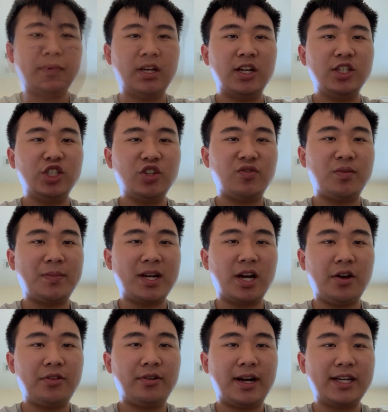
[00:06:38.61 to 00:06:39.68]
So for my
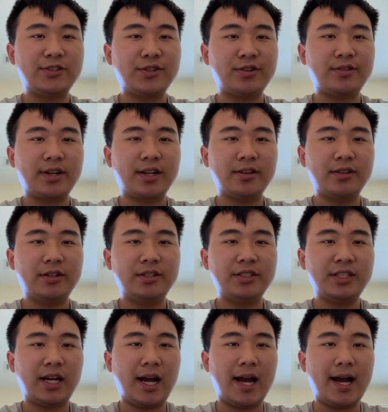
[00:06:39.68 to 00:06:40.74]
other extracurriculars,
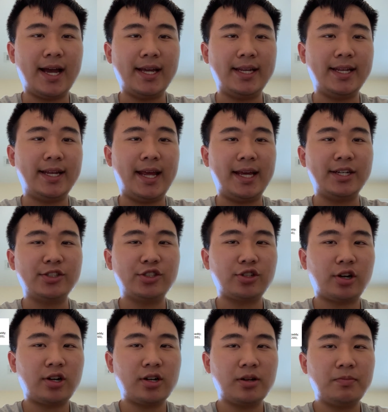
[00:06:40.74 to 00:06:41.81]
I did a
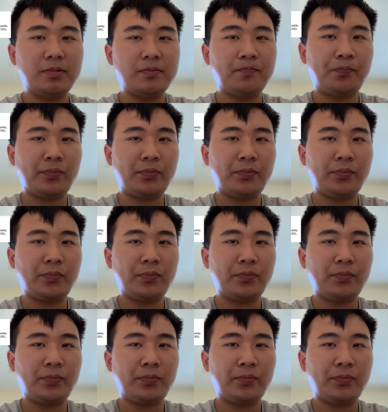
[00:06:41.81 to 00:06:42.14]
startup,